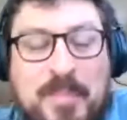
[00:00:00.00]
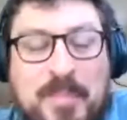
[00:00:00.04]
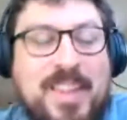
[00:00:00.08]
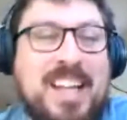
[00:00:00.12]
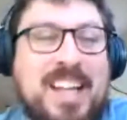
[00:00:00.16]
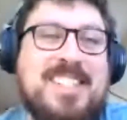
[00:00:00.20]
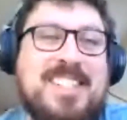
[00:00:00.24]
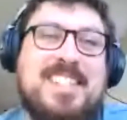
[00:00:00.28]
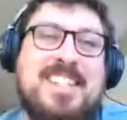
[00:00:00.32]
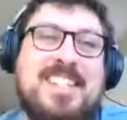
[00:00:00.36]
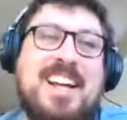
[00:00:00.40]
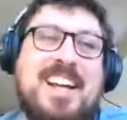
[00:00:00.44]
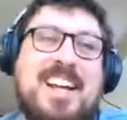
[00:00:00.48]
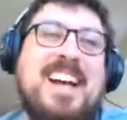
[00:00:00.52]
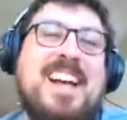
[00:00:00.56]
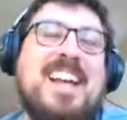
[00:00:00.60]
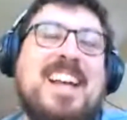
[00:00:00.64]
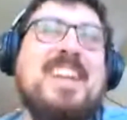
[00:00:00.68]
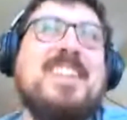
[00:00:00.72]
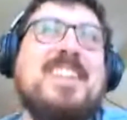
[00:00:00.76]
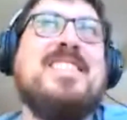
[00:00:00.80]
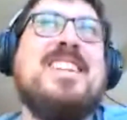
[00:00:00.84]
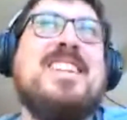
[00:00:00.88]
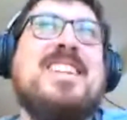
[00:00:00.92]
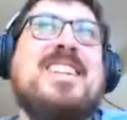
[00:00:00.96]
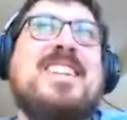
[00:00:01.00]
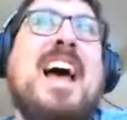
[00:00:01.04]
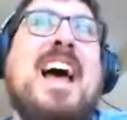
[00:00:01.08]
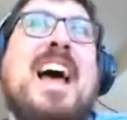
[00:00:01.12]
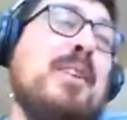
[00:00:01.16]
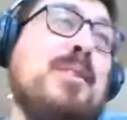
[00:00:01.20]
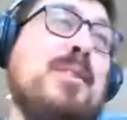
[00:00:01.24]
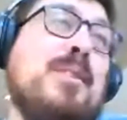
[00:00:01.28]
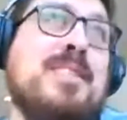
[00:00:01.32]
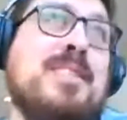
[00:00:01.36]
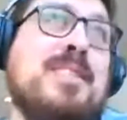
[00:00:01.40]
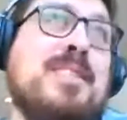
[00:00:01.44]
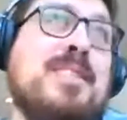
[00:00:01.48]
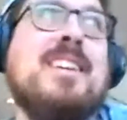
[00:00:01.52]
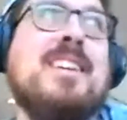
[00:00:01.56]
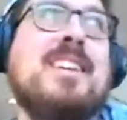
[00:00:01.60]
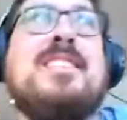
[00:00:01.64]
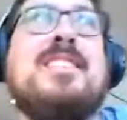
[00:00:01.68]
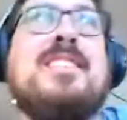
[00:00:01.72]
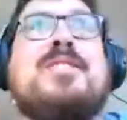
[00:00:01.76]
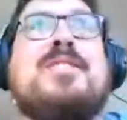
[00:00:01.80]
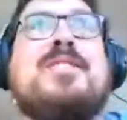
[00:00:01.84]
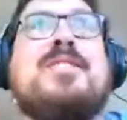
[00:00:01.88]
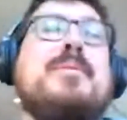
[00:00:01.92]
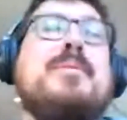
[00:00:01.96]
I thought it was
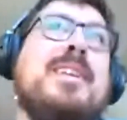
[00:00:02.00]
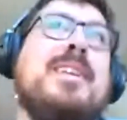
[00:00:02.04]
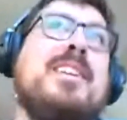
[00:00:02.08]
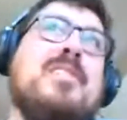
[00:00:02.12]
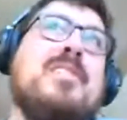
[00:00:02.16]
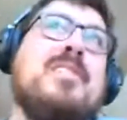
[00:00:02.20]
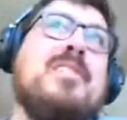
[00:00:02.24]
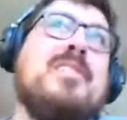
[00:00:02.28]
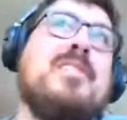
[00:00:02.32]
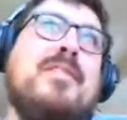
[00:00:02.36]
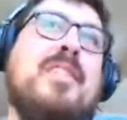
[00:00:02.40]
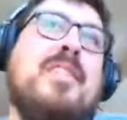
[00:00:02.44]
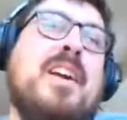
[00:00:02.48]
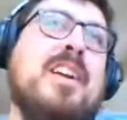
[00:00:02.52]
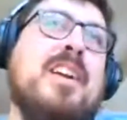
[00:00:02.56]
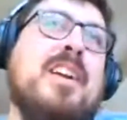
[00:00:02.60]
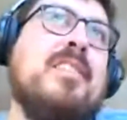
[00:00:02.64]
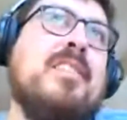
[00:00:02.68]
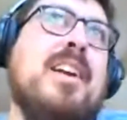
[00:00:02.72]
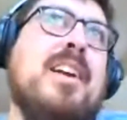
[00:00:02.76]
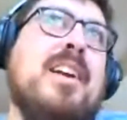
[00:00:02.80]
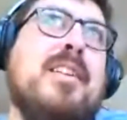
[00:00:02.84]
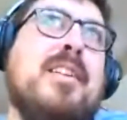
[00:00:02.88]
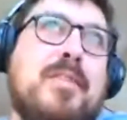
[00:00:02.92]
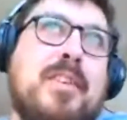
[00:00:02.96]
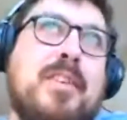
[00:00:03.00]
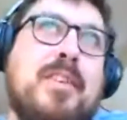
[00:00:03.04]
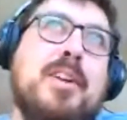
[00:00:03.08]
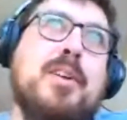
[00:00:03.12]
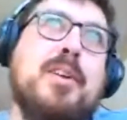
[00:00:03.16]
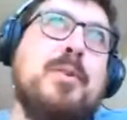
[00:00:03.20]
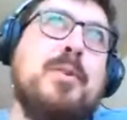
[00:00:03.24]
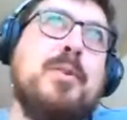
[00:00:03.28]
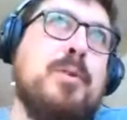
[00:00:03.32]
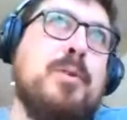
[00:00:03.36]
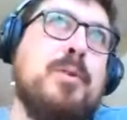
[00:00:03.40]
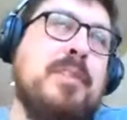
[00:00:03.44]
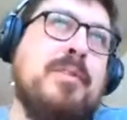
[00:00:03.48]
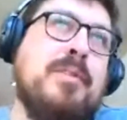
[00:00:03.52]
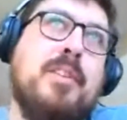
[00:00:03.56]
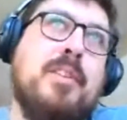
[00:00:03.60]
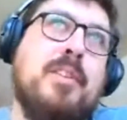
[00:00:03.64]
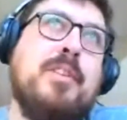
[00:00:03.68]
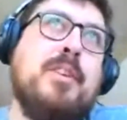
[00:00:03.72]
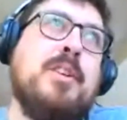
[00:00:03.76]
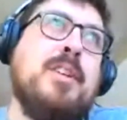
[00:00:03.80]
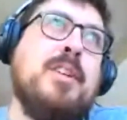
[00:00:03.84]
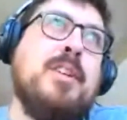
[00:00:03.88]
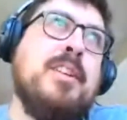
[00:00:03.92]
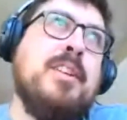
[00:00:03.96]
extremely creative, very cool, even
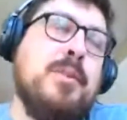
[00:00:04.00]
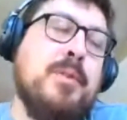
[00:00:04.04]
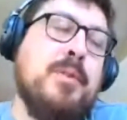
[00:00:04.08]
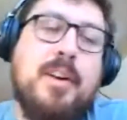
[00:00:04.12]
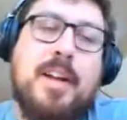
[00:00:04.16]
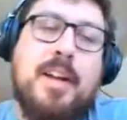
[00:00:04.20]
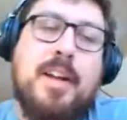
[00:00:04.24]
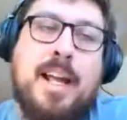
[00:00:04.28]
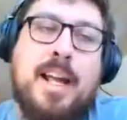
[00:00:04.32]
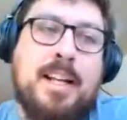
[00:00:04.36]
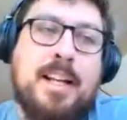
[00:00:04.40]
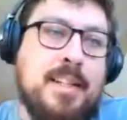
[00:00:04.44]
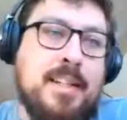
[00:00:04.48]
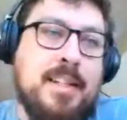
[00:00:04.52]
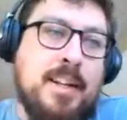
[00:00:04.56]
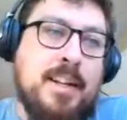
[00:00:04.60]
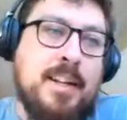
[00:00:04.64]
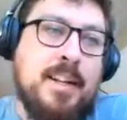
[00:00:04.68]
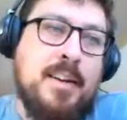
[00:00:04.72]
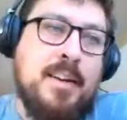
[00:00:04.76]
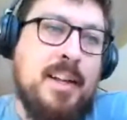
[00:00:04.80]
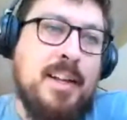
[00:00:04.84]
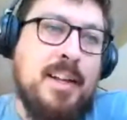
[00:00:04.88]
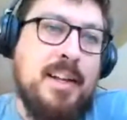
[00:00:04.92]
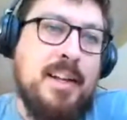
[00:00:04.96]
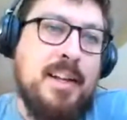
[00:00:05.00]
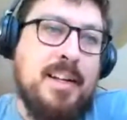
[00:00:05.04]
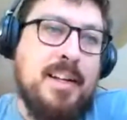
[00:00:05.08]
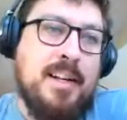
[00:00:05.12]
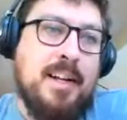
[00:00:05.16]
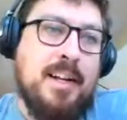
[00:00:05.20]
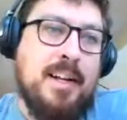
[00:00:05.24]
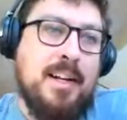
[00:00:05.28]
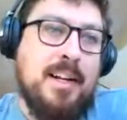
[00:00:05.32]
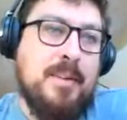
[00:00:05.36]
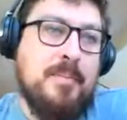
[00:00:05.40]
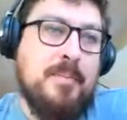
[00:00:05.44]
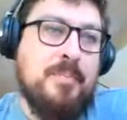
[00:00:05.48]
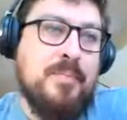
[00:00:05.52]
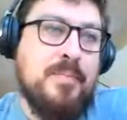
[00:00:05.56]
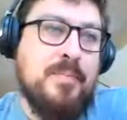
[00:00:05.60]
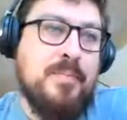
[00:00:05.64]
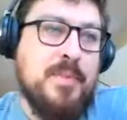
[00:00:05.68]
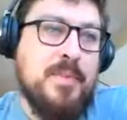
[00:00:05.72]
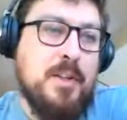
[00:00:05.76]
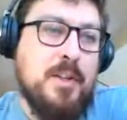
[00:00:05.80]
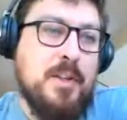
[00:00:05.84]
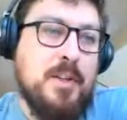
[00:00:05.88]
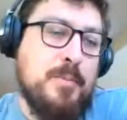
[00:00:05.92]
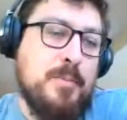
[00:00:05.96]
if you did do it on accident. So
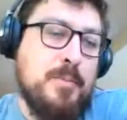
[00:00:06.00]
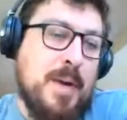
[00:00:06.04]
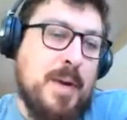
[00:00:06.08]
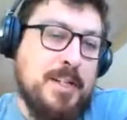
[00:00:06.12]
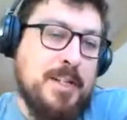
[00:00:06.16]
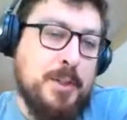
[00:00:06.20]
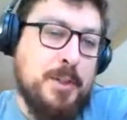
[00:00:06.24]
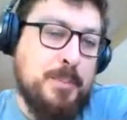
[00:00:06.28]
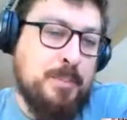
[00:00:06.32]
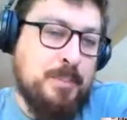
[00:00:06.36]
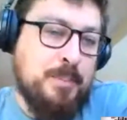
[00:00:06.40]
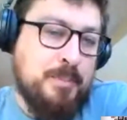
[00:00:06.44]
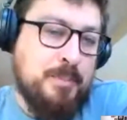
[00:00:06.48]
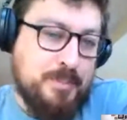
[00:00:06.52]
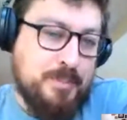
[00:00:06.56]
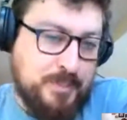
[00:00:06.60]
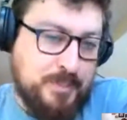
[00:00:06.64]
those are my 2.